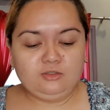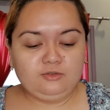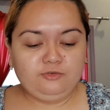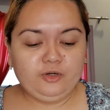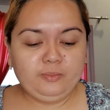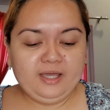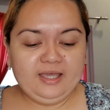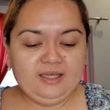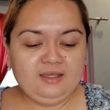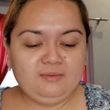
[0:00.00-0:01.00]
So for
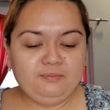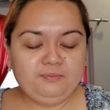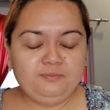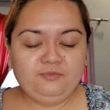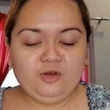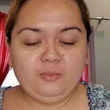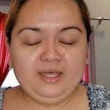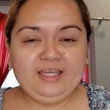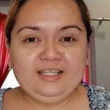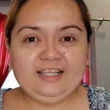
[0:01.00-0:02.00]
my
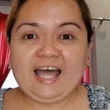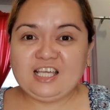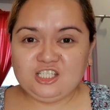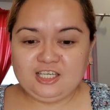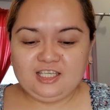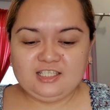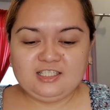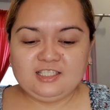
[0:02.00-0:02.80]
lashes,